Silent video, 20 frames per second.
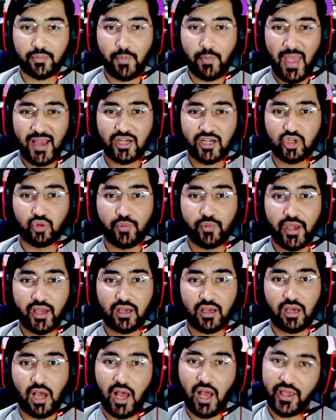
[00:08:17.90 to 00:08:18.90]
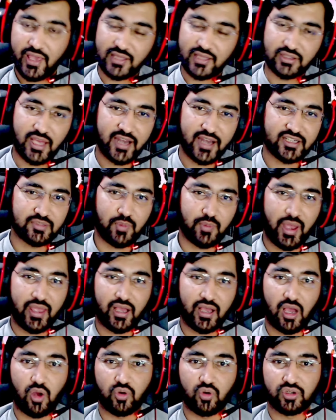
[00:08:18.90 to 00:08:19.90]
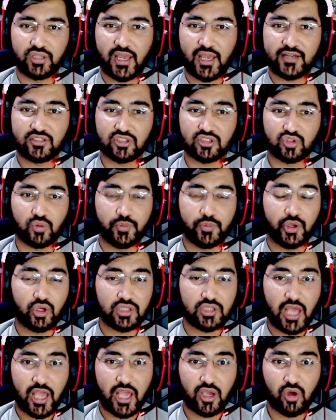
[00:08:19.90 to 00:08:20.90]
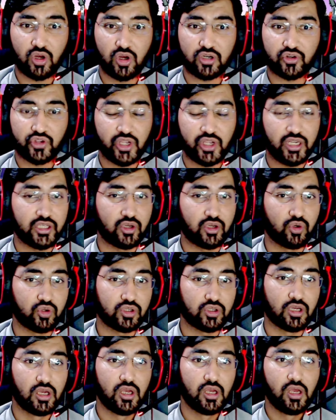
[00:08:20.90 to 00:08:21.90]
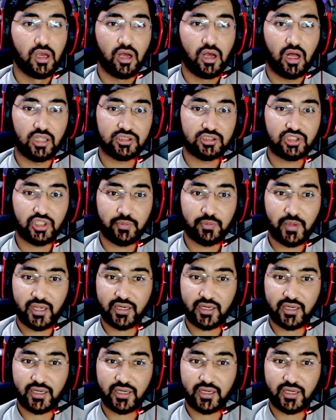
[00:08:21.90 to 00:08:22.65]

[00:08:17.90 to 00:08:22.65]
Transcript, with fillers: back to back. Ah yeah, that's my account. That's so because I got really good ultimate